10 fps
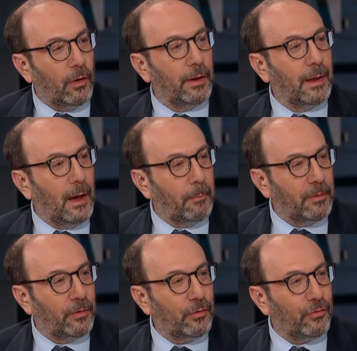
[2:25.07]
on the
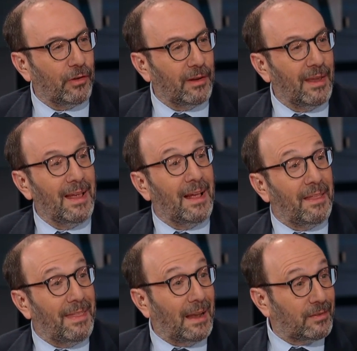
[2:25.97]
opposition,
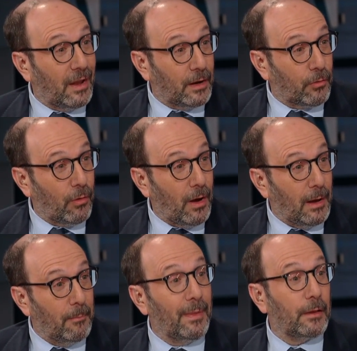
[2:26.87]
that's not a crime.